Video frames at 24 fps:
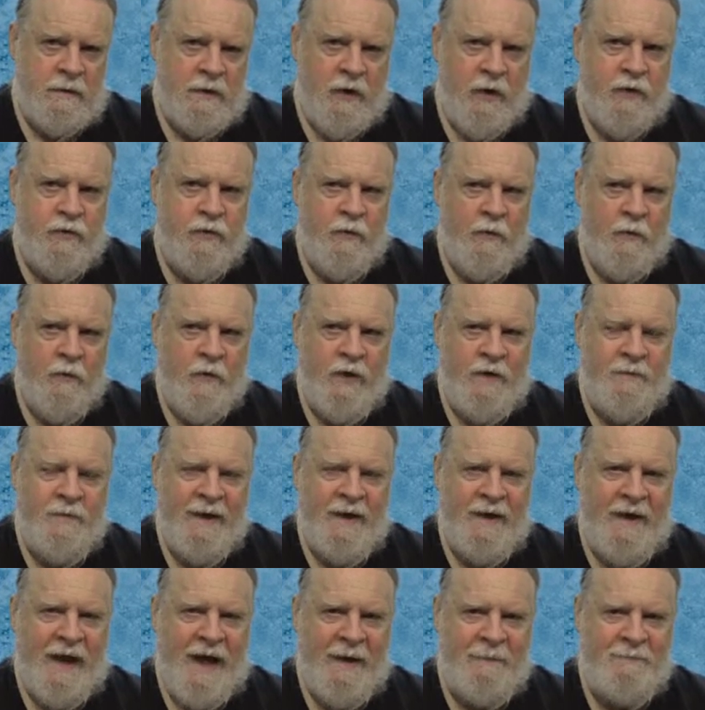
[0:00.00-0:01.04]
although it would have
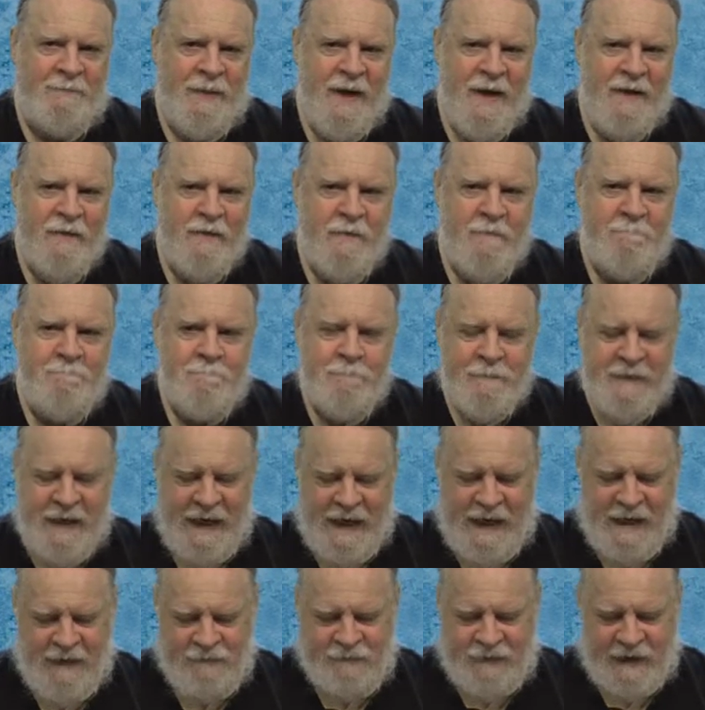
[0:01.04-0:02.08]
been a lot better
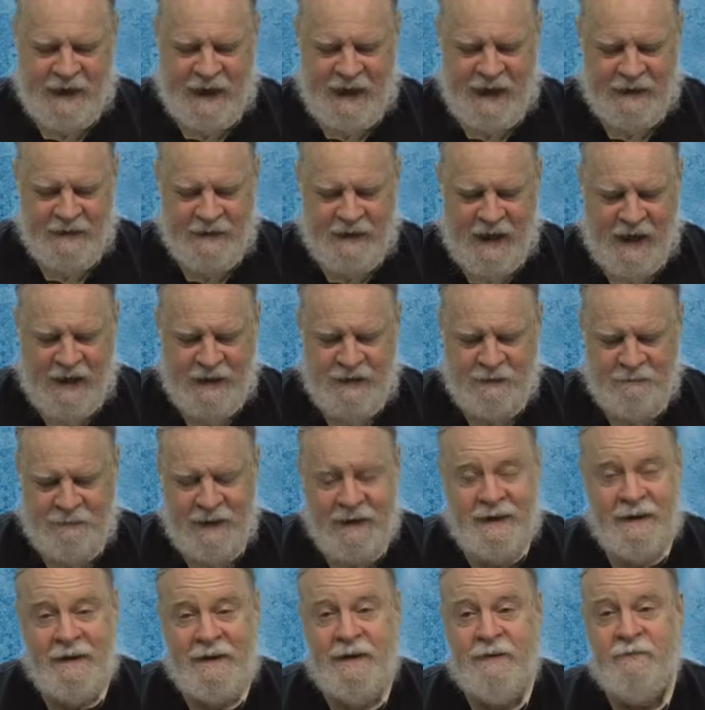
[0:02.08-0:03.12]
if they had not
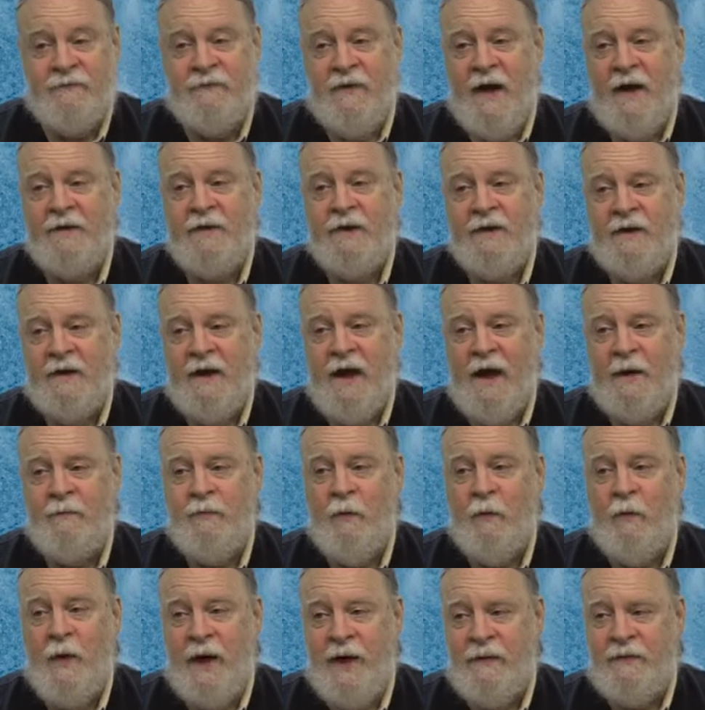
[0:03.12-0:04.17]
immediately followed it
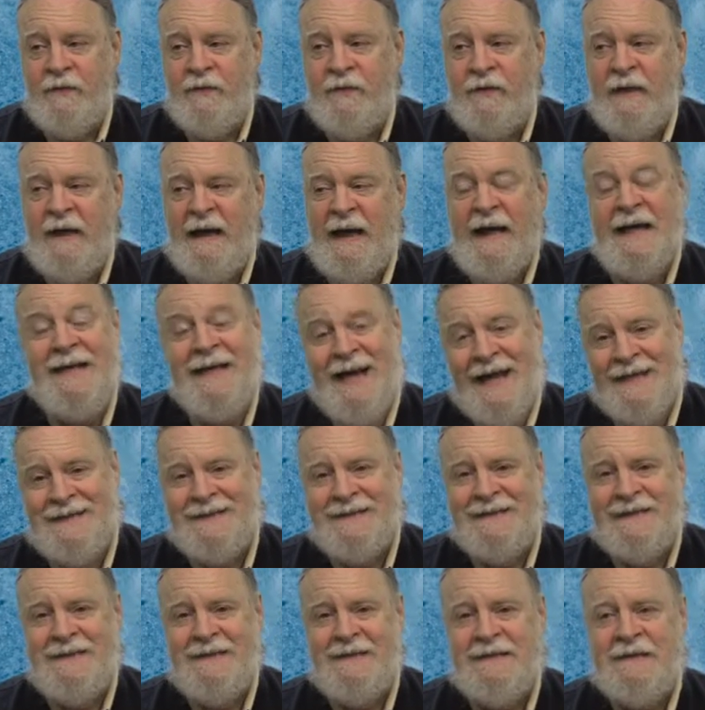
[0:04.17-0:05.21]
up with in
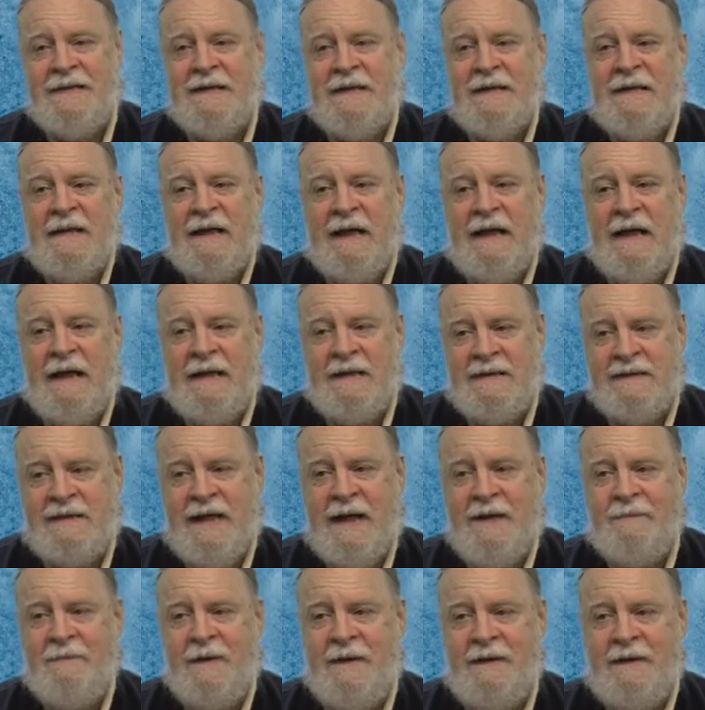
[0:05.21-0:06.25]
essence, a
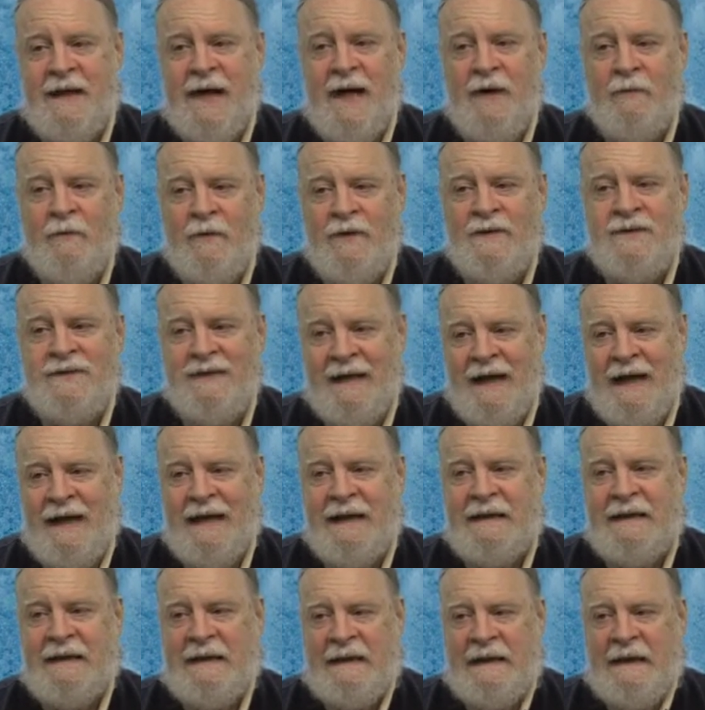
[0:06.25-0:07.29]
statement that was
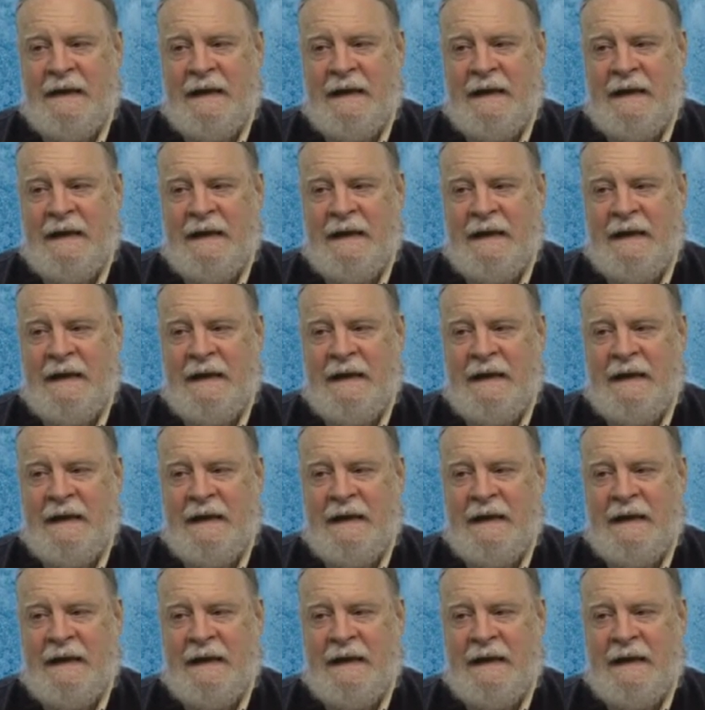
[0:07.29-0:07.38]
like,